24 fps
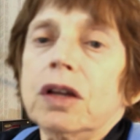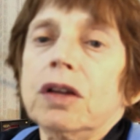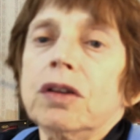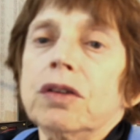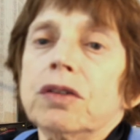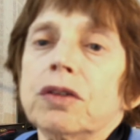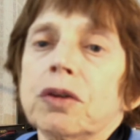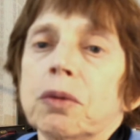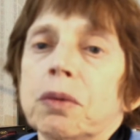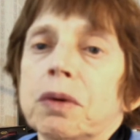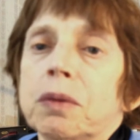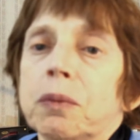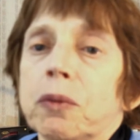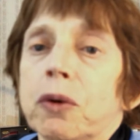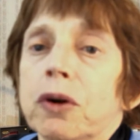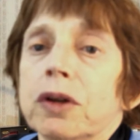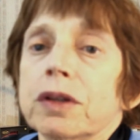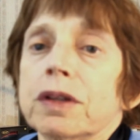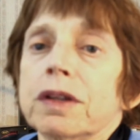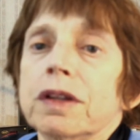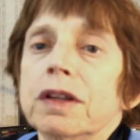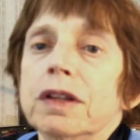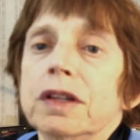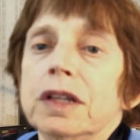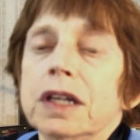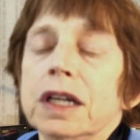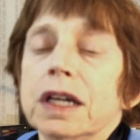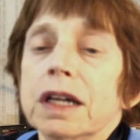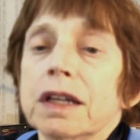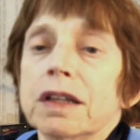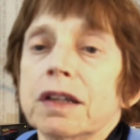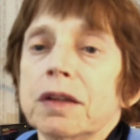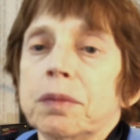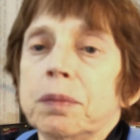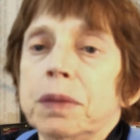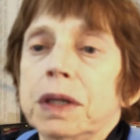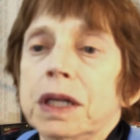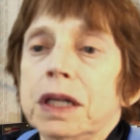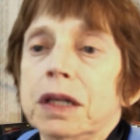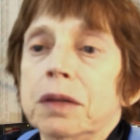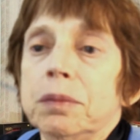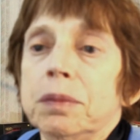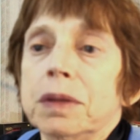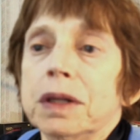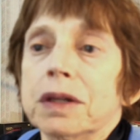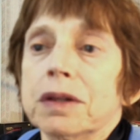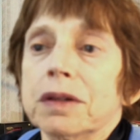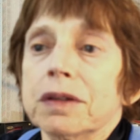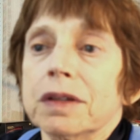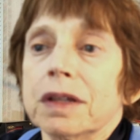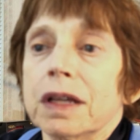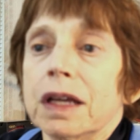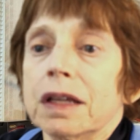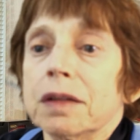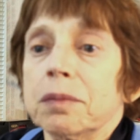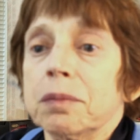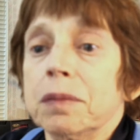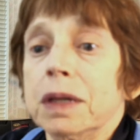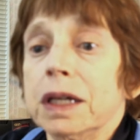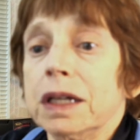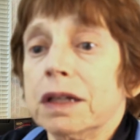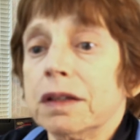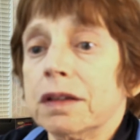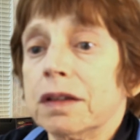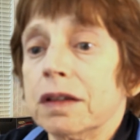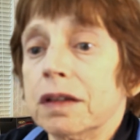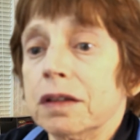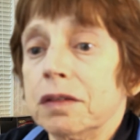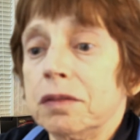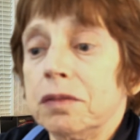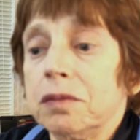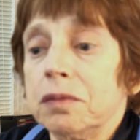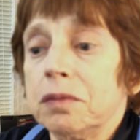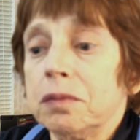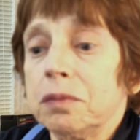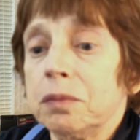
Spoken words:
so it wants a DSP because that makes it